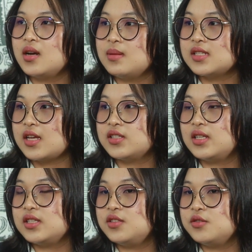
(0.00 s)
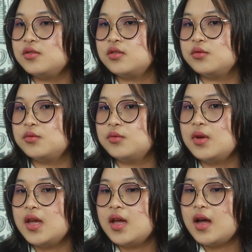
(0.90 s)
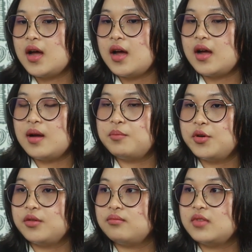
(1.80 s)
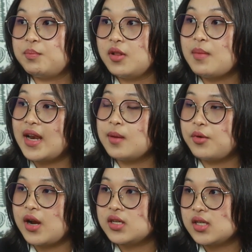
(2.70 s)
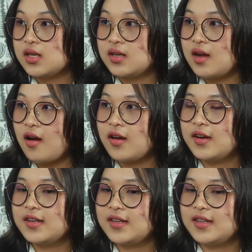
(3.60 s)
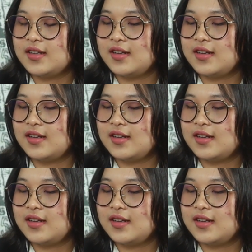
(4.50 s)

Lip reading: economic sanction is used to put diplomatic pressure on